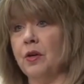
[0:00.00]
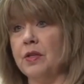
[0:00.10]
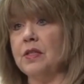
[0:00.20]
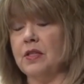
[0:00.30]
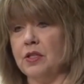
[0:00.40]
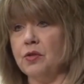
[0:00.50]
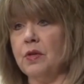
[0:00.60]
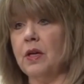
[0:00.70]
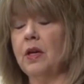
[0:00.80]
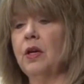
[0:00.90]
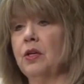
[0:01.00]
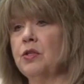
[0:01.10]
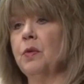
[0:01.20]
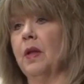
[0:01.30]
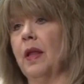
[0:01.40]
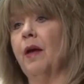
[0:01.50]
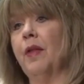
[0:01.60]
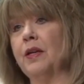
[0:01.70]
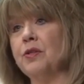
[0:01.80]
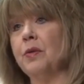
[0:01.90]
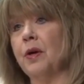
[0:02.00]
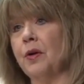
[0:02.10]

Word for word: here as the district to allow that to